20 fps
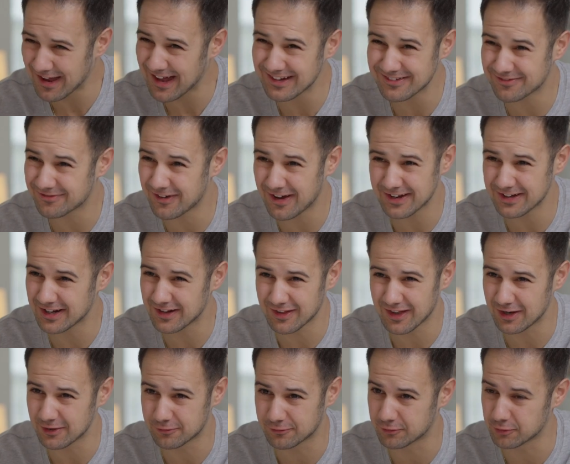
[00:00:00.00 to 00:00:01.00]
not finding a
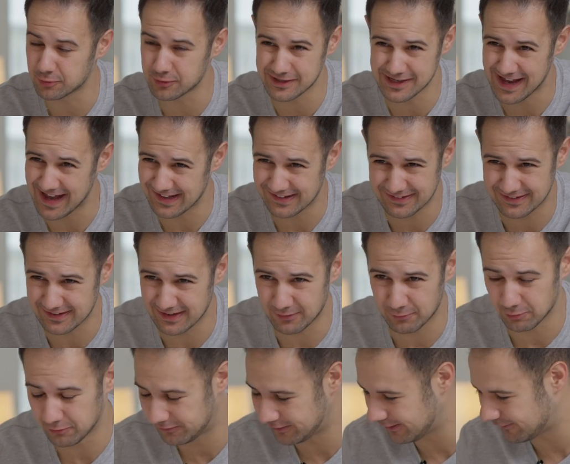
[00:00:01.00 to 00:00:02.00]
lot of fruit yet.
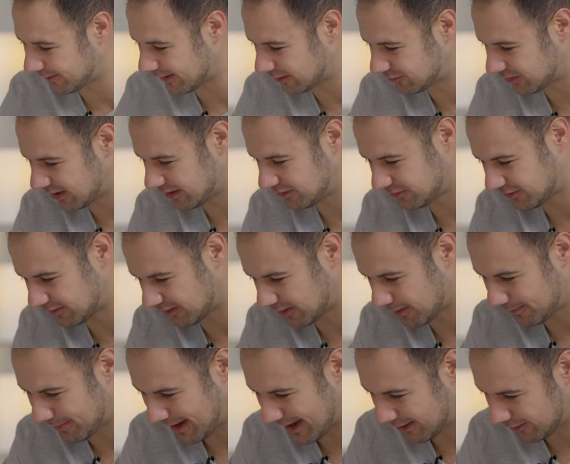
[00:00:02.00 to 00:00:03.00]
We'll see if that changes on
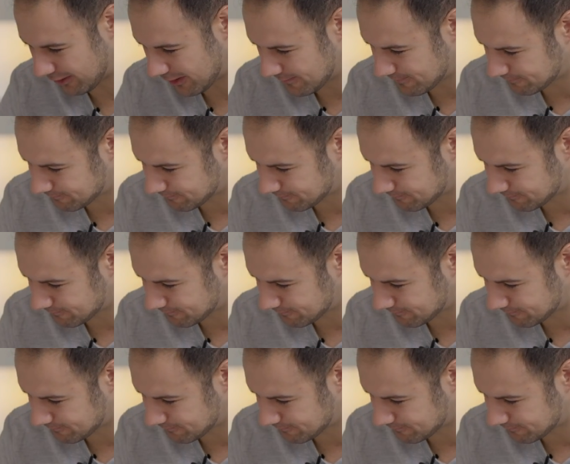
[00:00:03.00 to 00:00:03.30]
the palate.